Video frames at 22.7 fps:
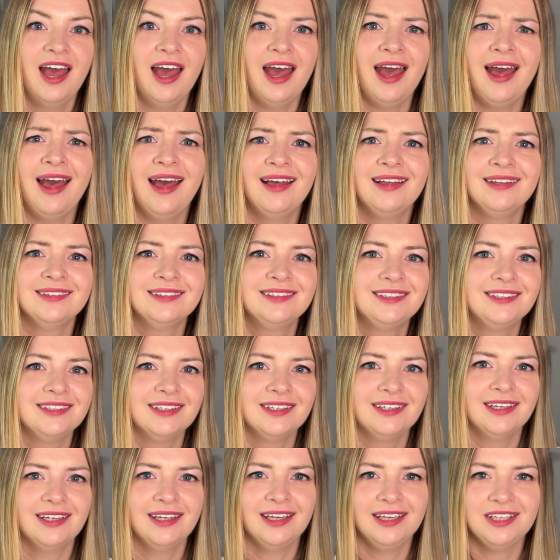And
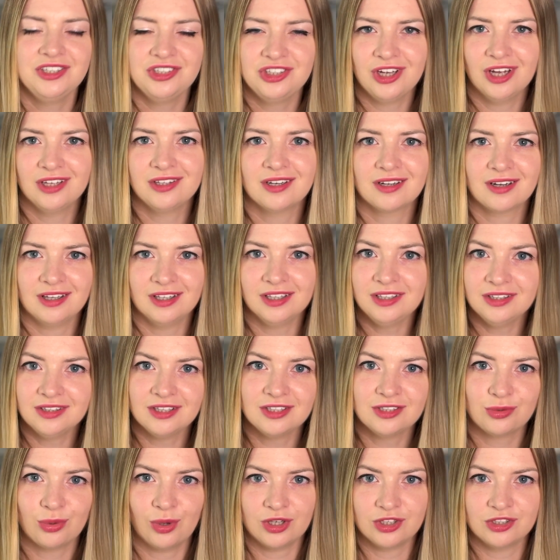in general, in
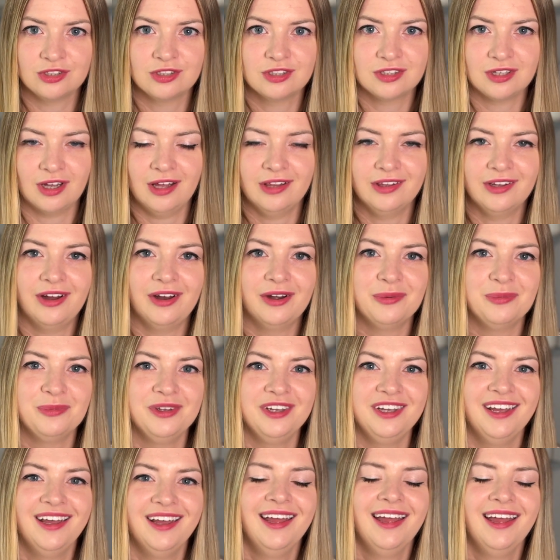this Russian style
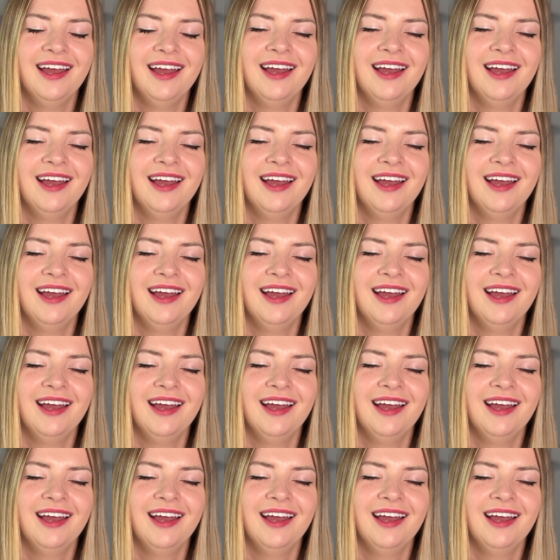army,